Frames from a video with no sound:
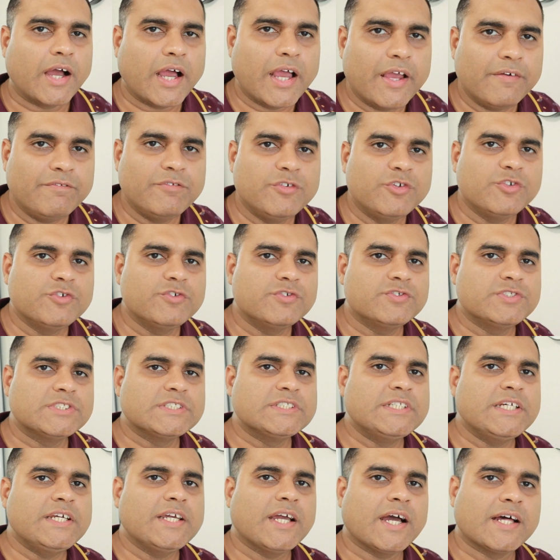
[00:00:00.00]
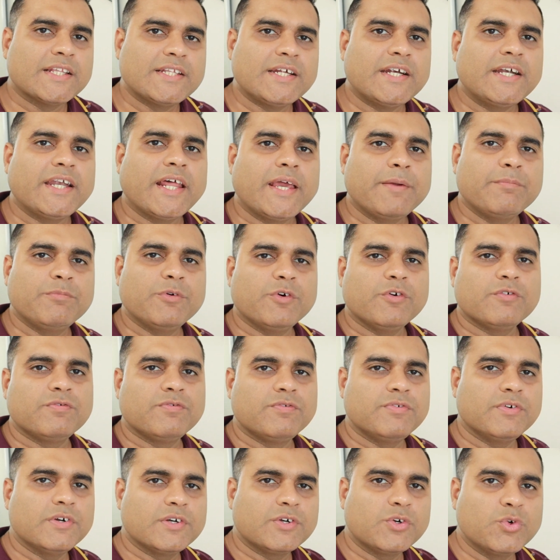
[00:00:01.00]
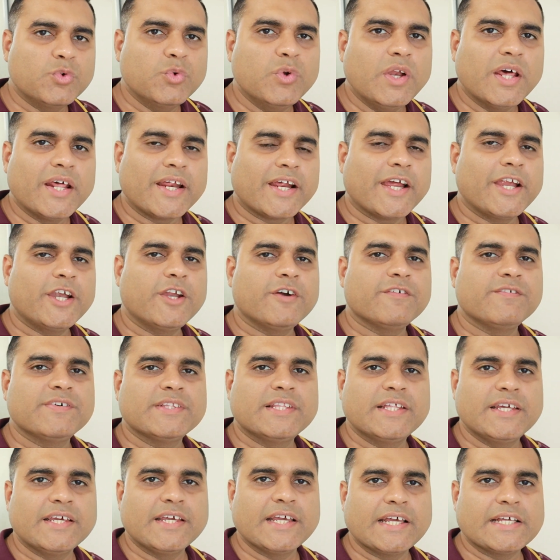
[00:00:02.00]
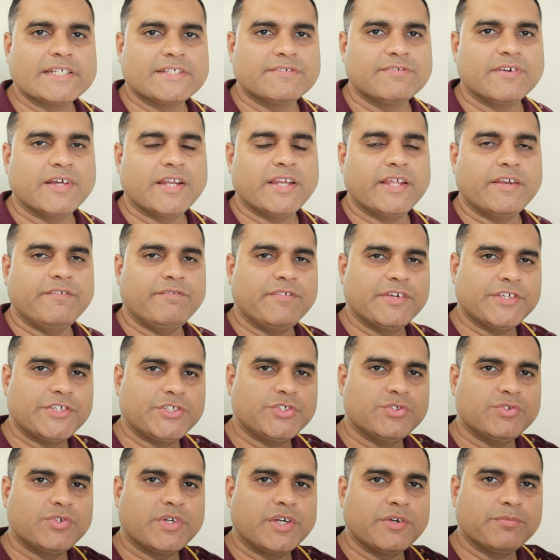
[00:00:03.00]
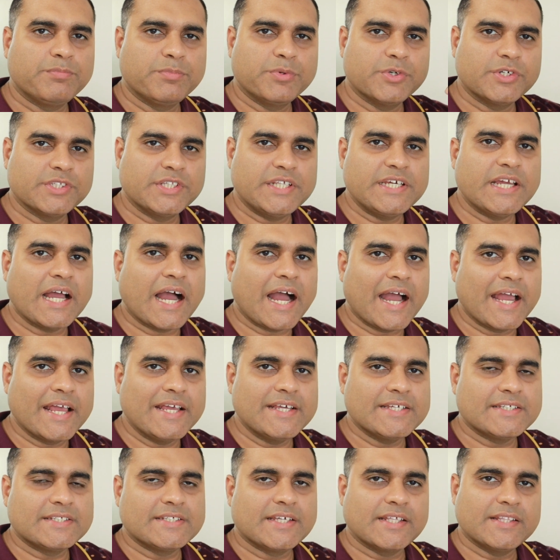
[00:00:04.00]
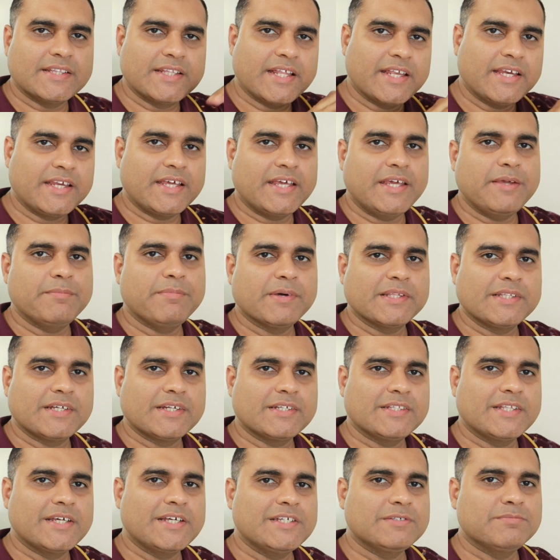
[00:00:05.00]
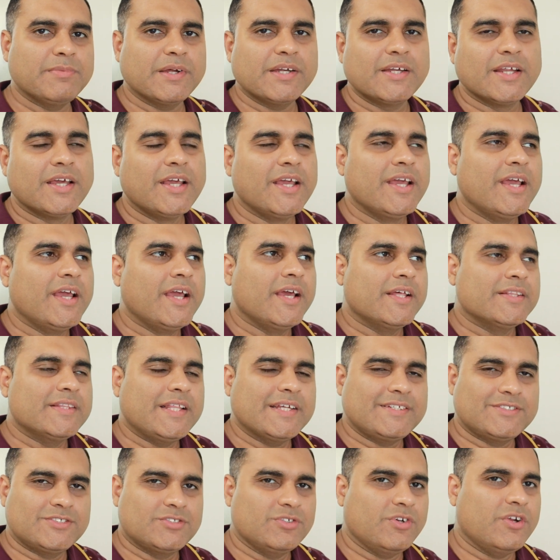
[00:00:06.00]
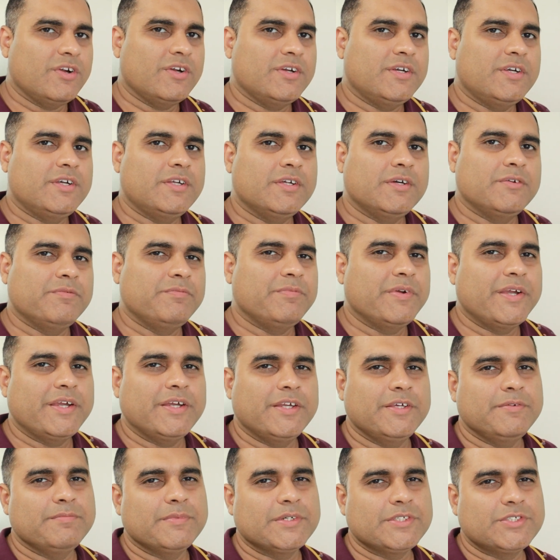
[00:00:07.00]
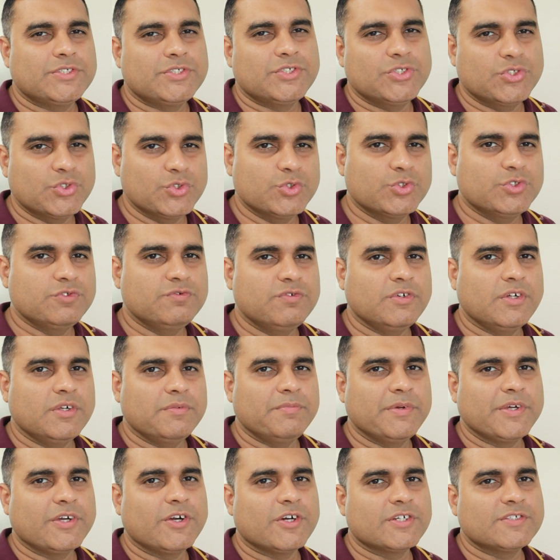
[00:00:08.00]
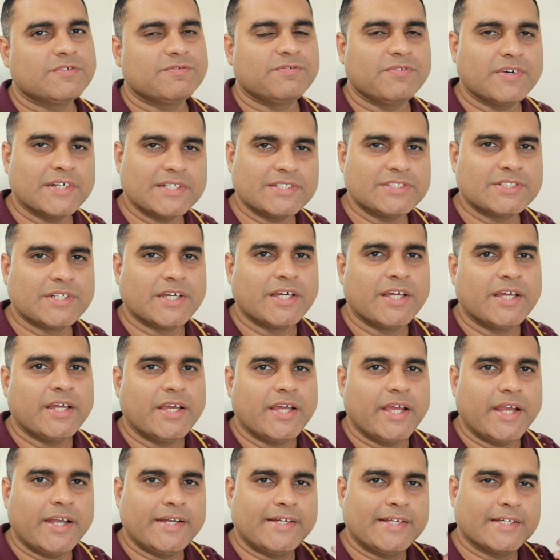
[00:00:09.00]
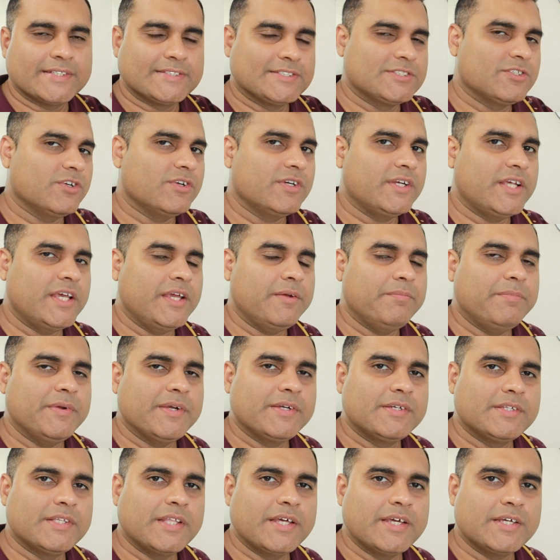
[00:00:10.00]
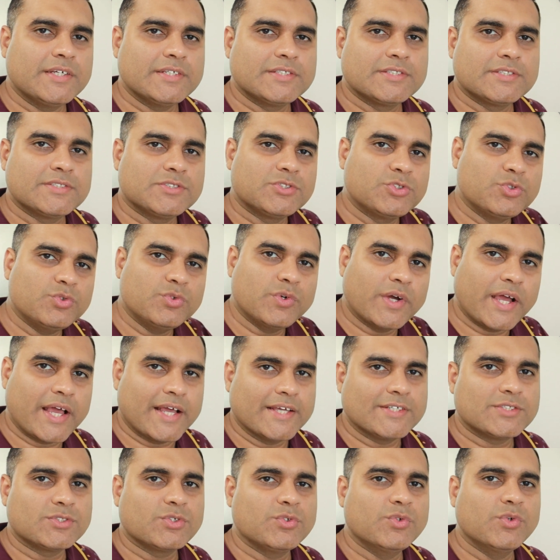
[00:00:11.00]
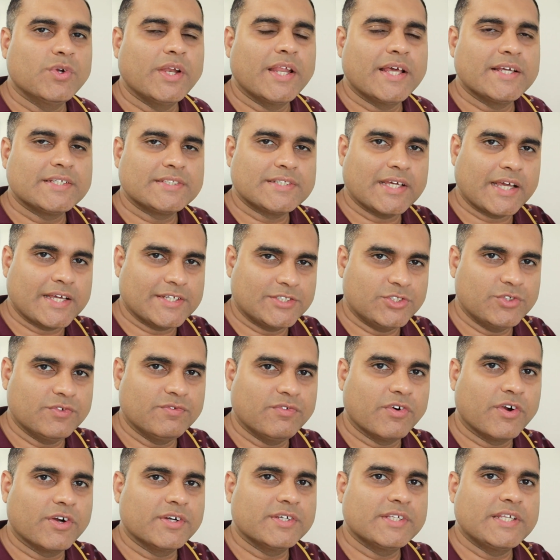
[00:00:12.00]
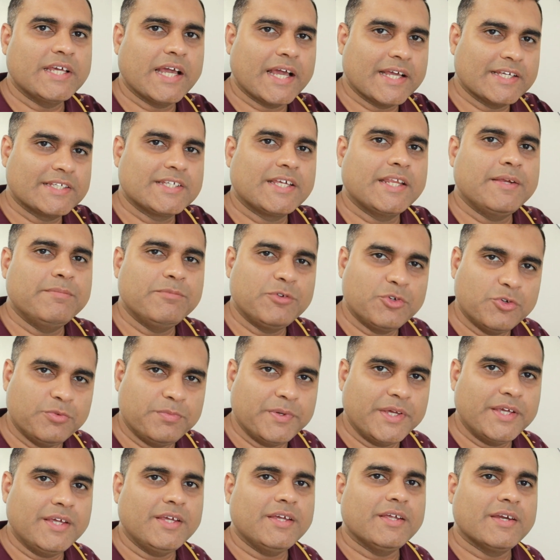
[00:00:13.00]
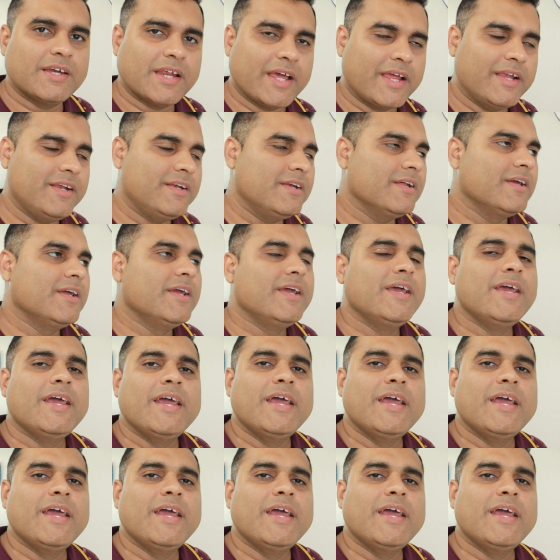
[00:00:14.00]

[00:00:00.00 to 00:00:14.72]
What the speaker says: I've used the other type of cooler kind of thing as well, in which you put the ice and then keep other things, but that's not pretty much useful, because first, it does not keep it things to as cool as you want the ice cream to be, right?